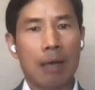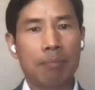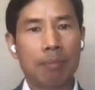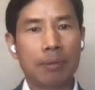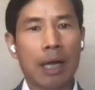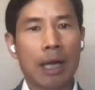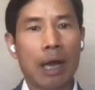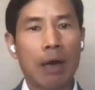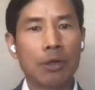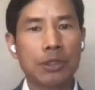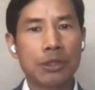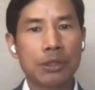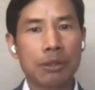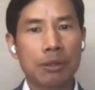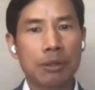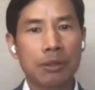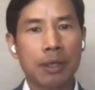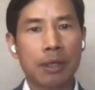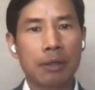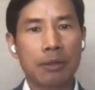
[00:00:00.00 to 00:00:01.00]
But
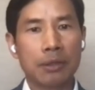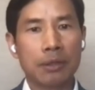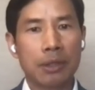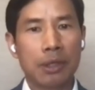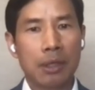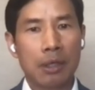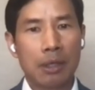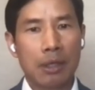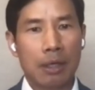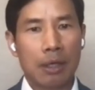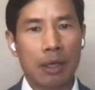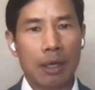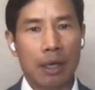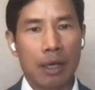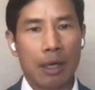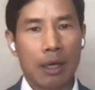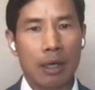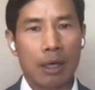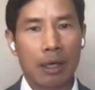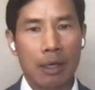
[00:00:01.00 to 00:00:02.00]
also, you
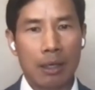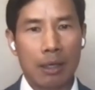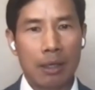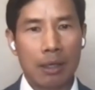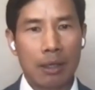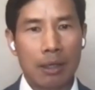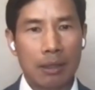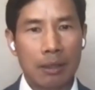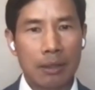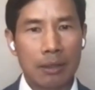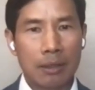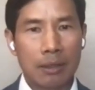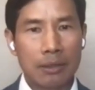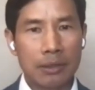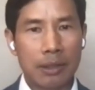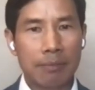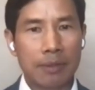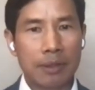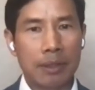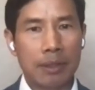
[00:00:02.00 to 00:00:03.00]
know,
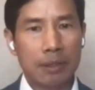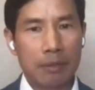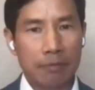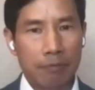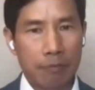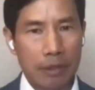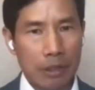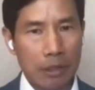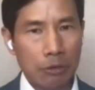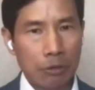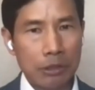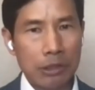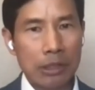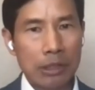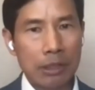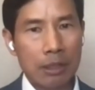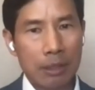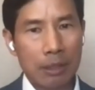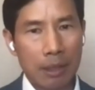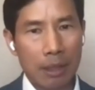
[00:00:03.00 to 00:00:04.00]
with a
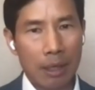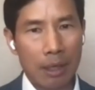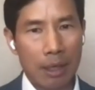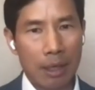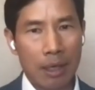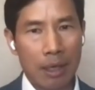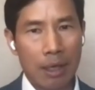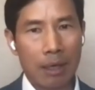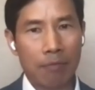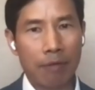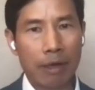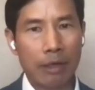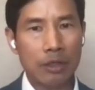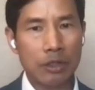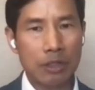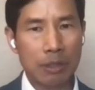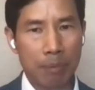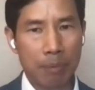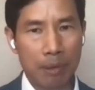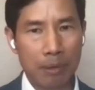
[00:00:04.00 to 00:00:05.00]
unique
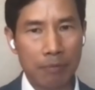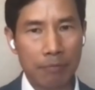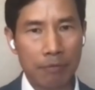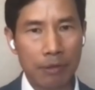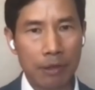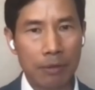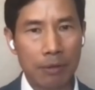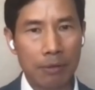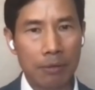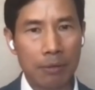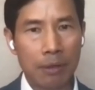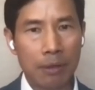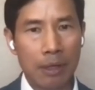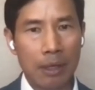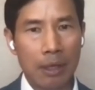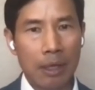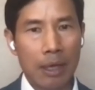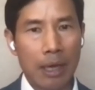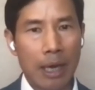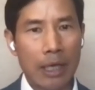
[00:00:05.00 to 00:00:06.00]
vantage point of view,
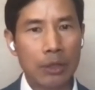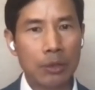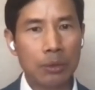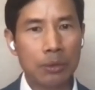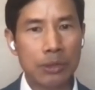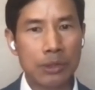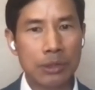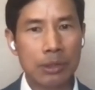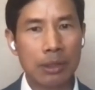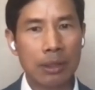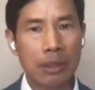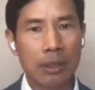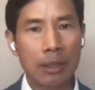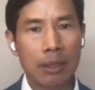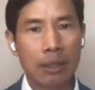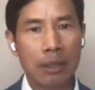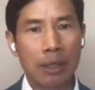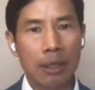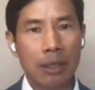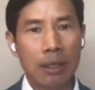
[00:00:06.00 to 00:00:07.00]
I do
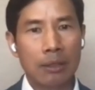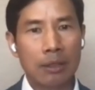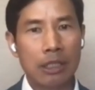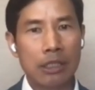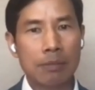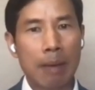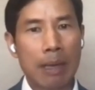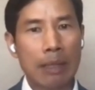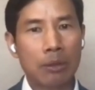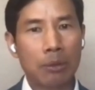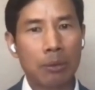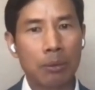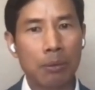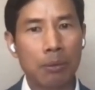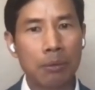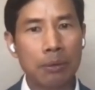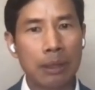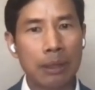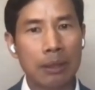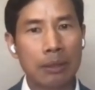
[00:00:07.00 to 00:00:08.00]
see, despite
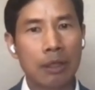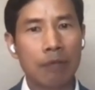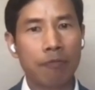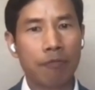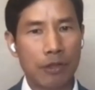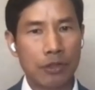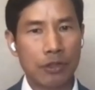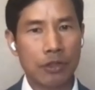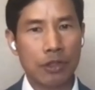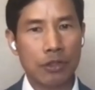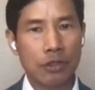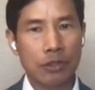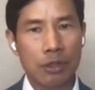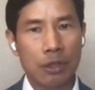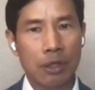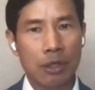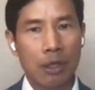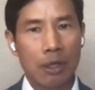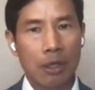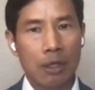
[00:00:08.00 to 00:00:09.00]
all the differences,
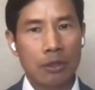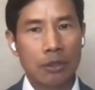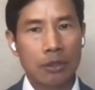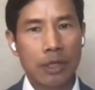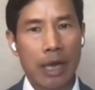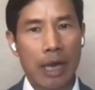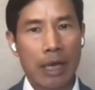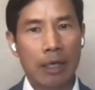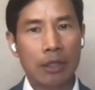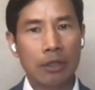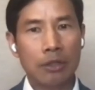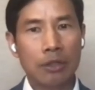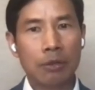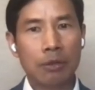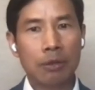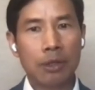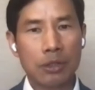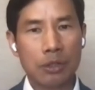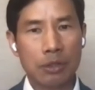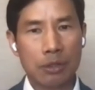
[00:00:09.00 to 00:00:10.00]
China,
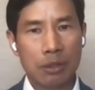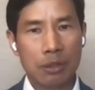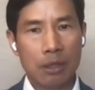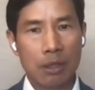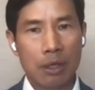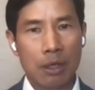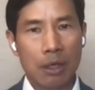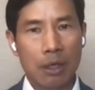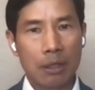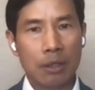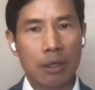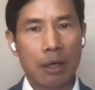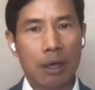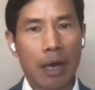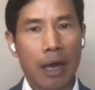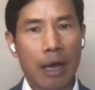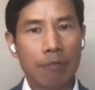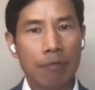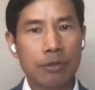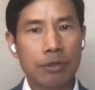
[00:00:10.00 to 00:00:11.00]
US, you know,
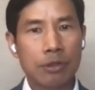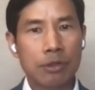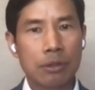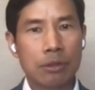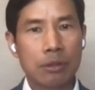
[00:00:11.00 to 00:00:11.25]
have